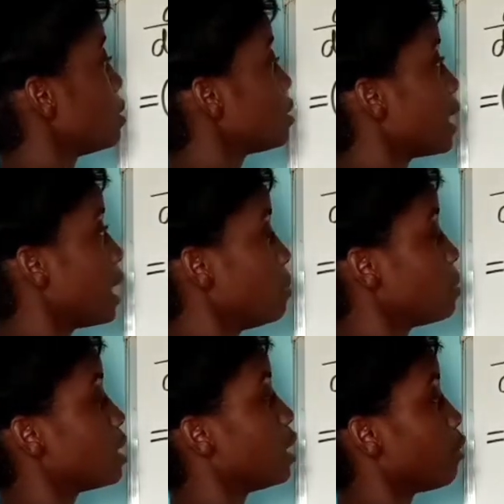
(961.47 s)

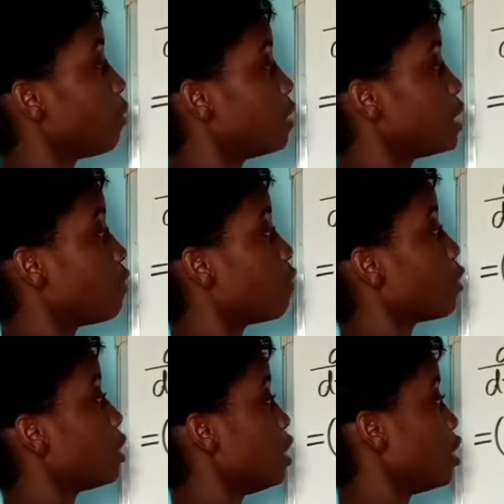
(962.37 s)
times the derivative of
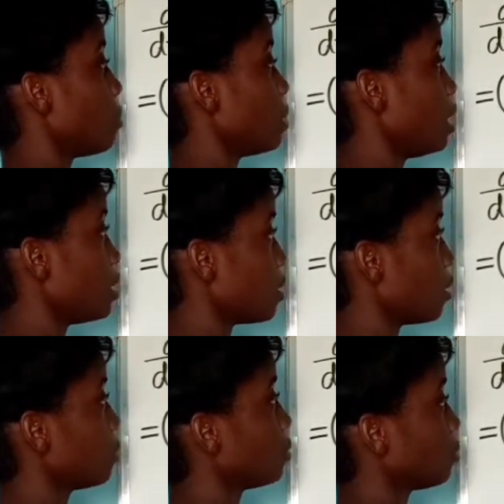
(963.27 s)
our denominator.
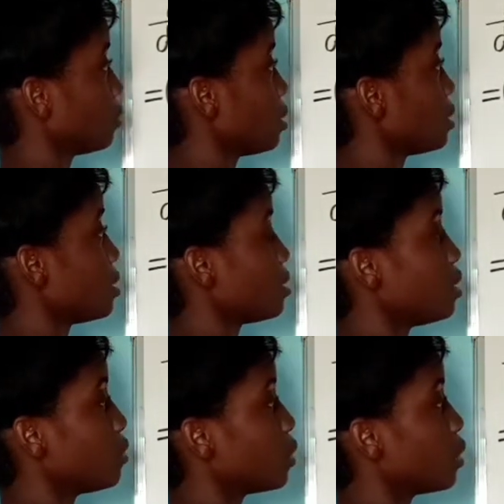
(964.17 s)
This is
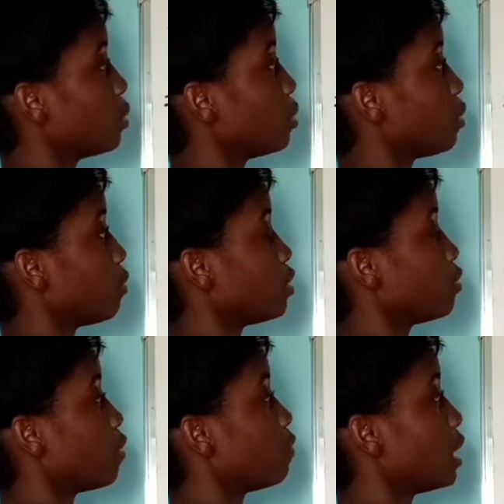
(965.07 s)
0.
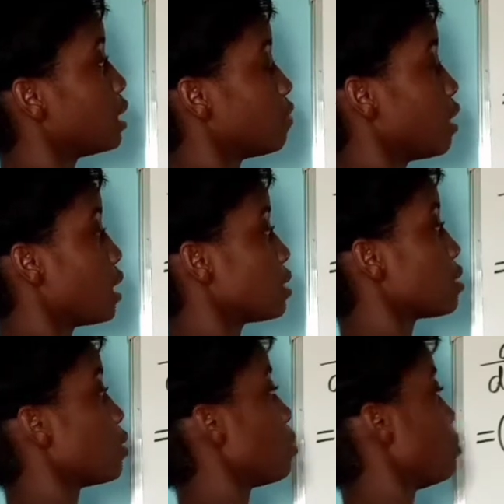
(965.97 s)
Derivative of negative x is
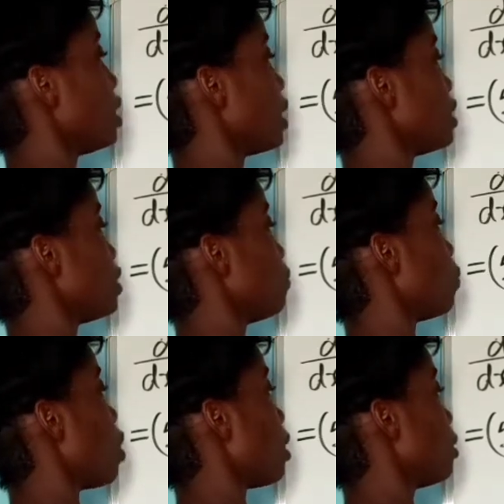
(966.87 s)
going to be negative
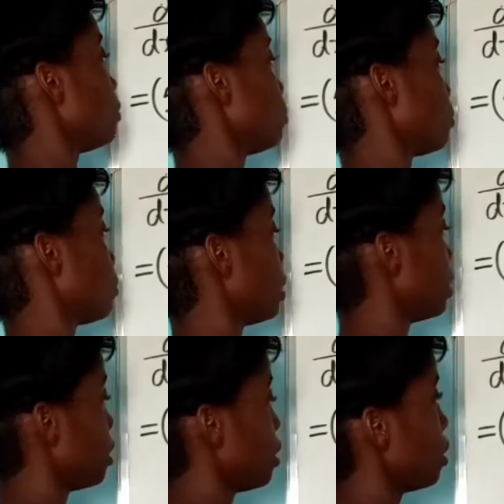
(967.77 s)
1.
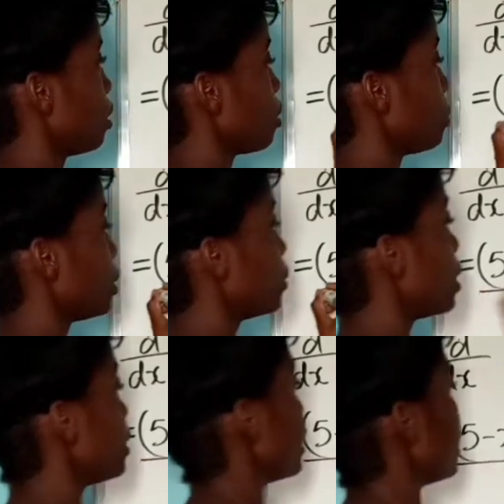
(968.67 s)
Here we go.
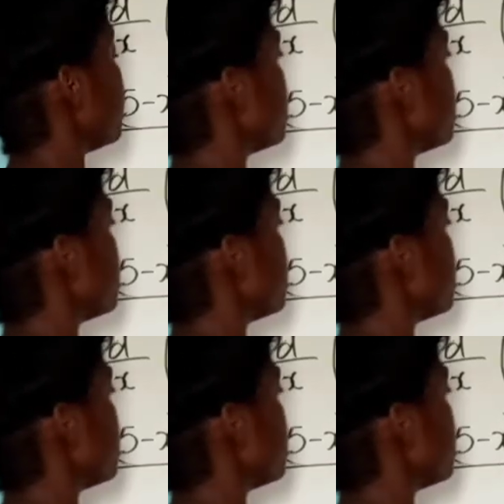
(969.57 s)
And that